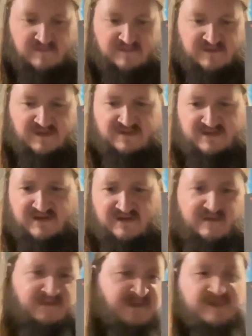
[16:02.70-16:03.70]
t- saying,
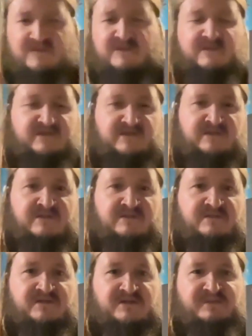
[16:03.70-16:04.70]
here's a
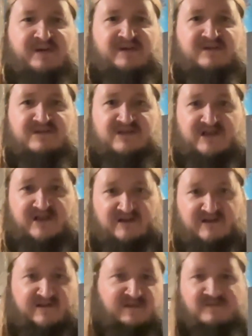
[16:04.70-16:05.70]
here's a band to check
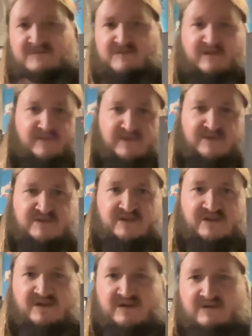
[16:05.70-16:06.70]
out, and they give me a
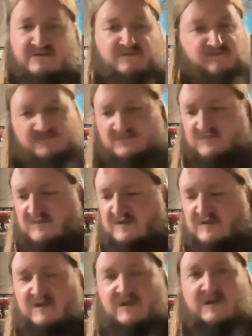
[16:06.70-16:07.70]
CD and
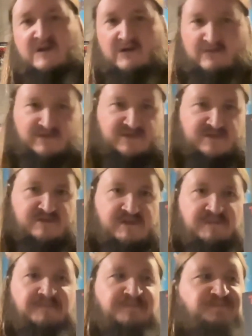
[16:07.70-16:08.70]
I'll listen to it.